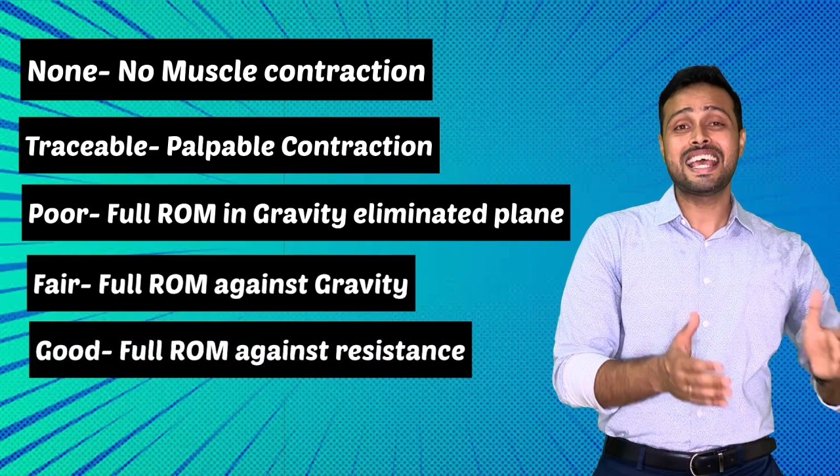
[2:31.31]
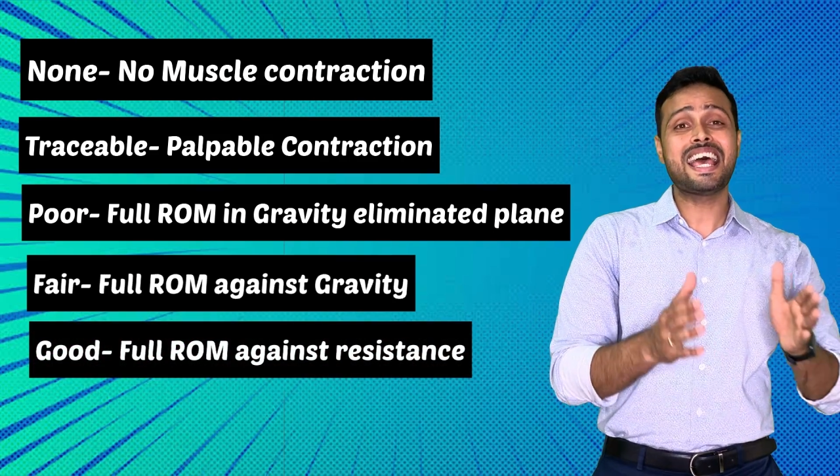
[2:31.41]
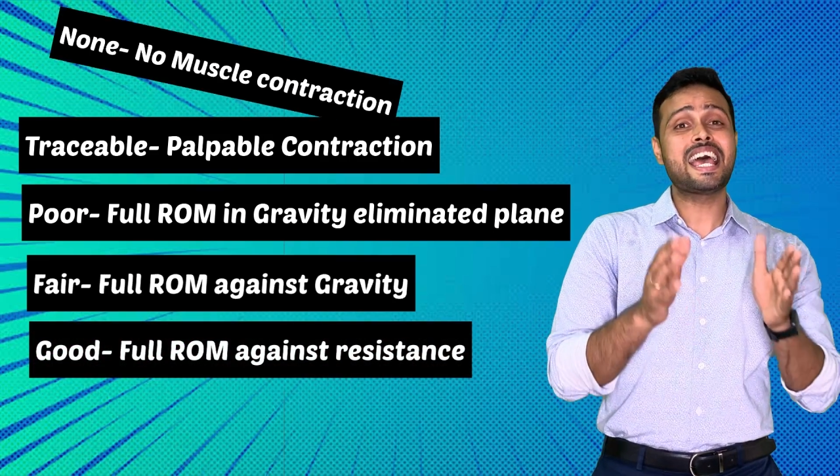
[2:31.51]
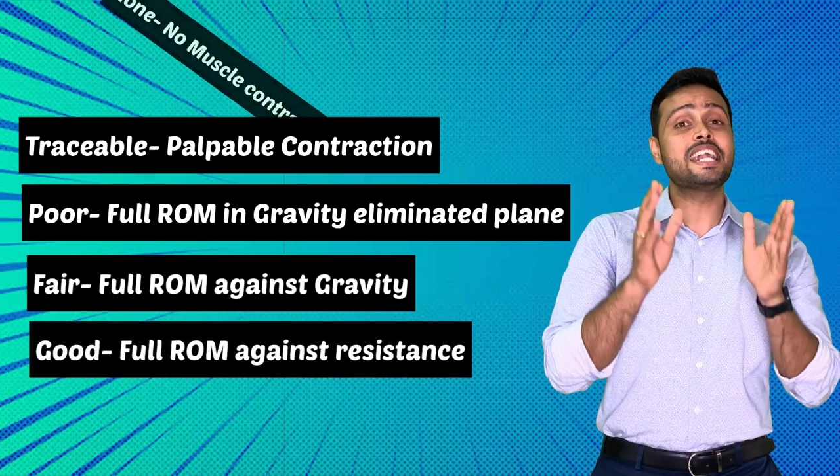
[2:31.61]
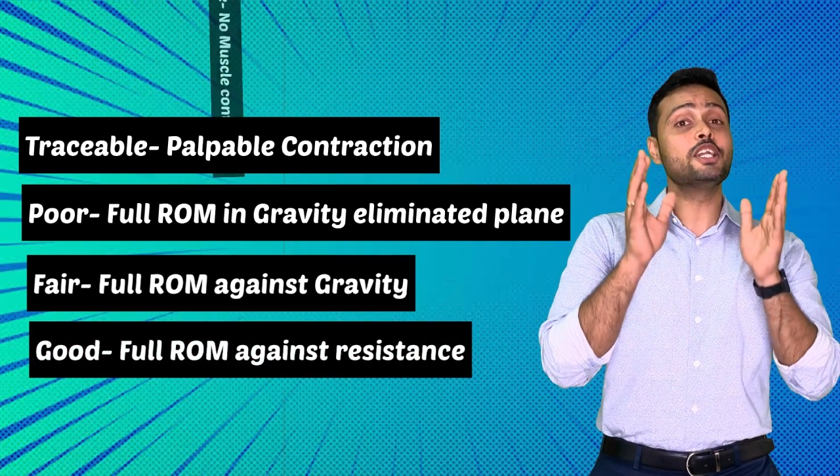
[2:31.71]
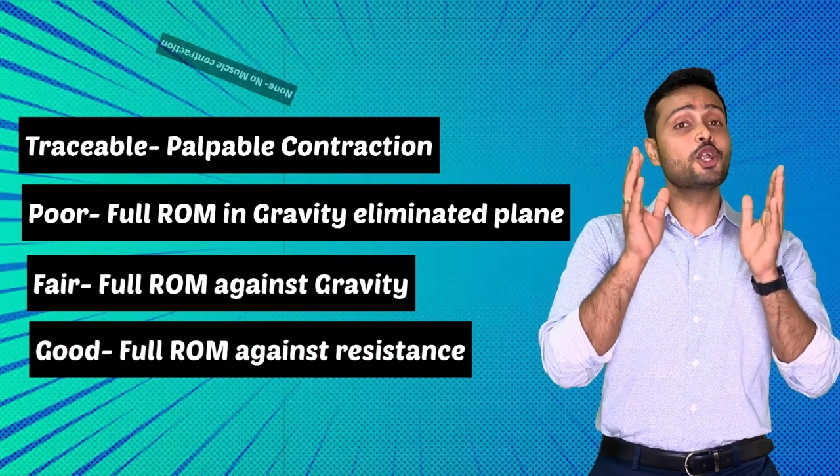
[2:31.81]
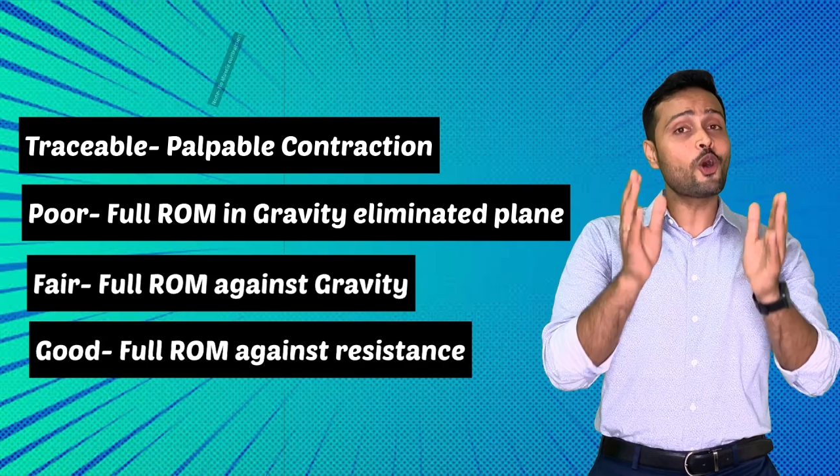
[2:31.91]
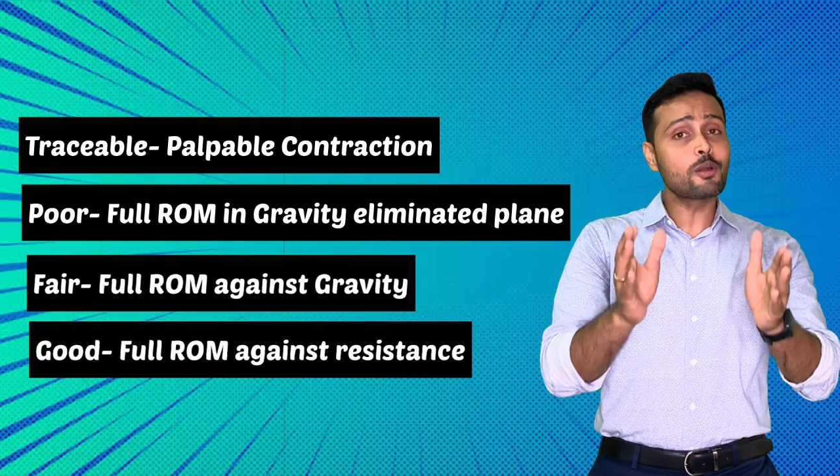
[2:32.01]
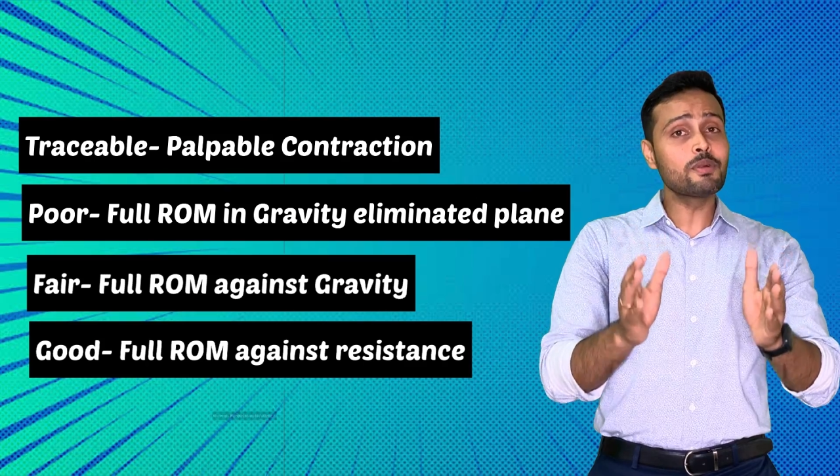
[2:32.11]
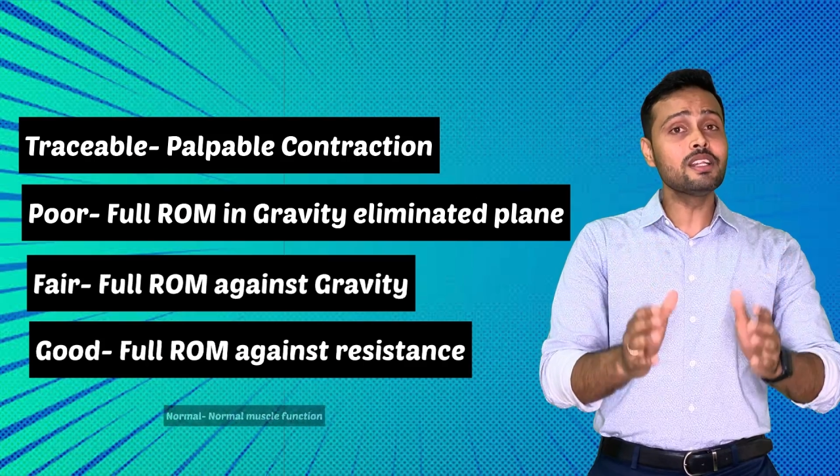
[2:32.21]
And
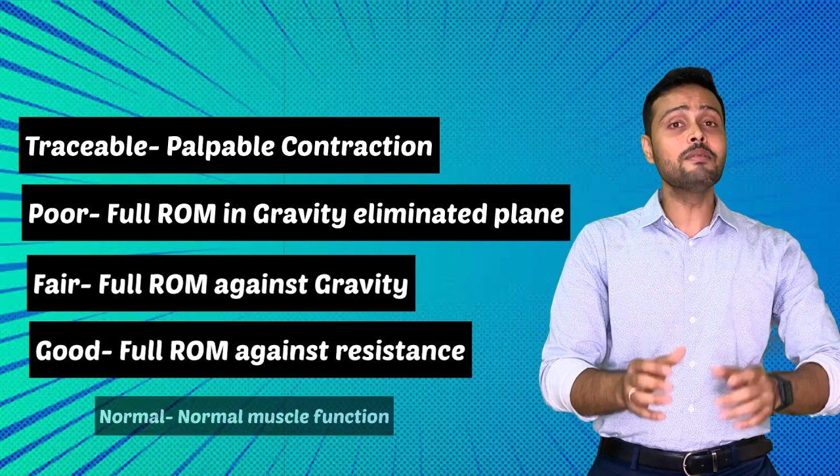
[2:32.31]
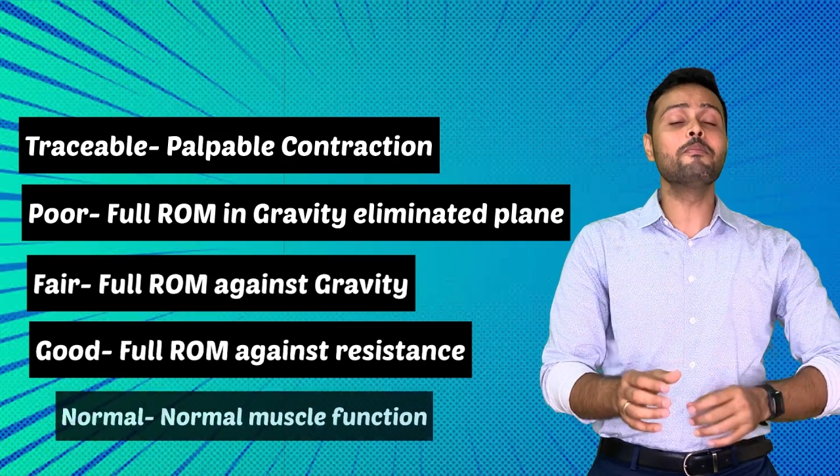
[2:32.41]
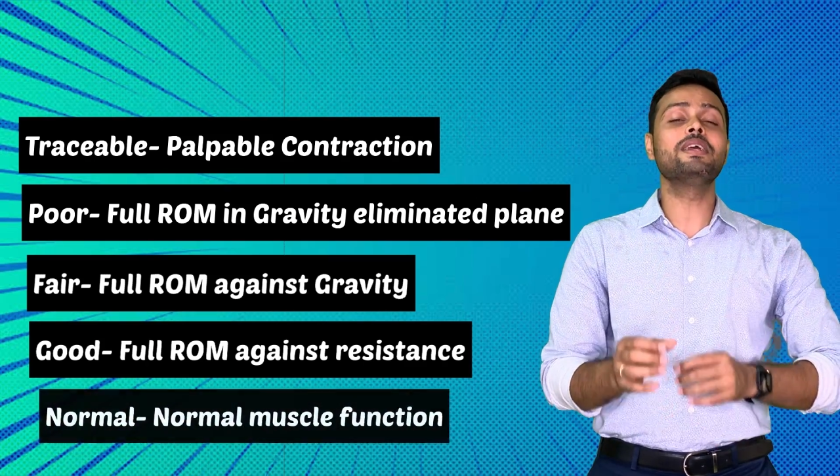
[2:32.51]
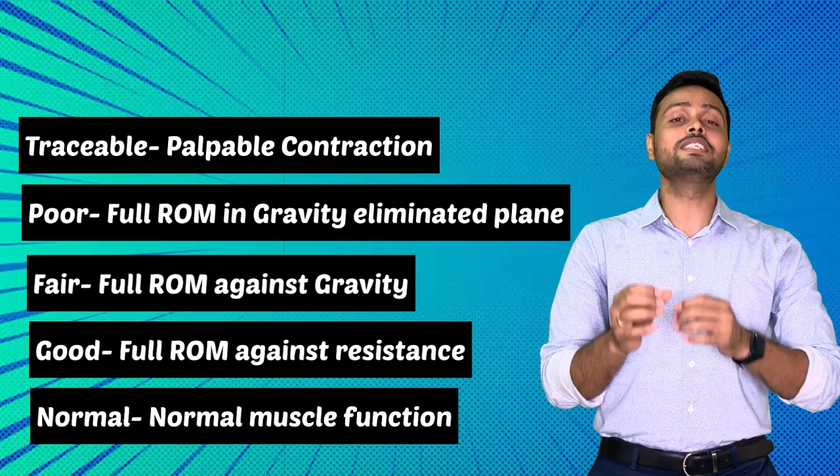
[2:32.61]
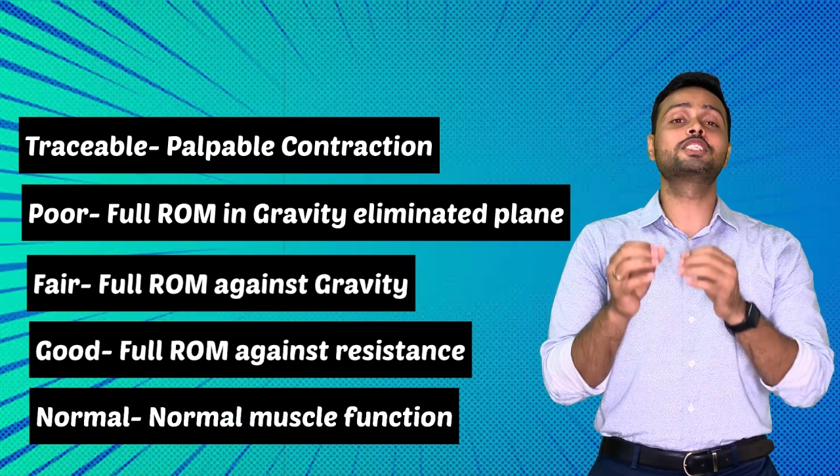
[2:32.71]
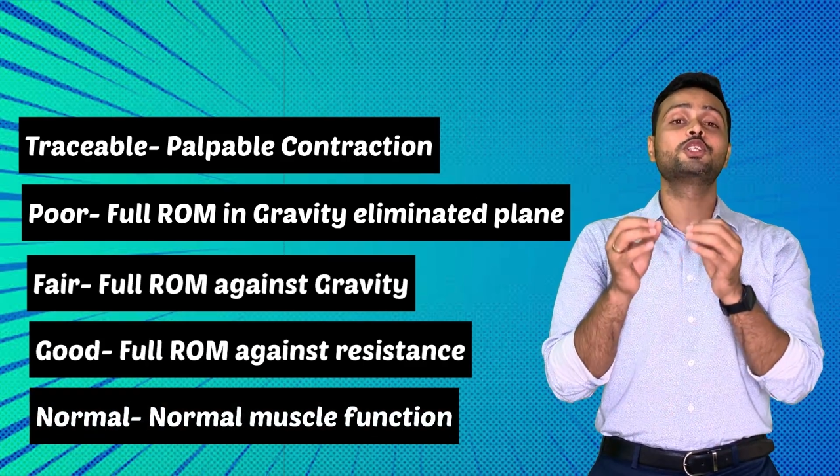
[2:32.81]
normal means